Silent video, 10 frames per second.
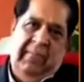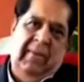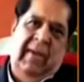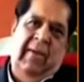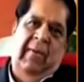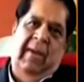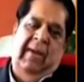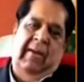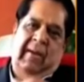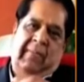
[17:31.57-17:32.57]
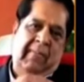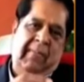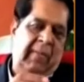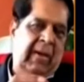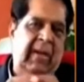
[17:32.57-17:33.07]
gave away
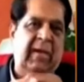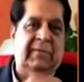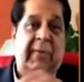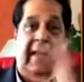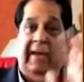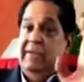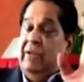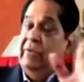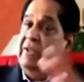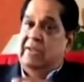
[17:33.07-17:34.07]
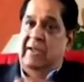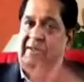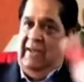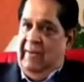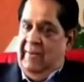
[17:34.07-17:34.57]
many years back, and Southeast Asia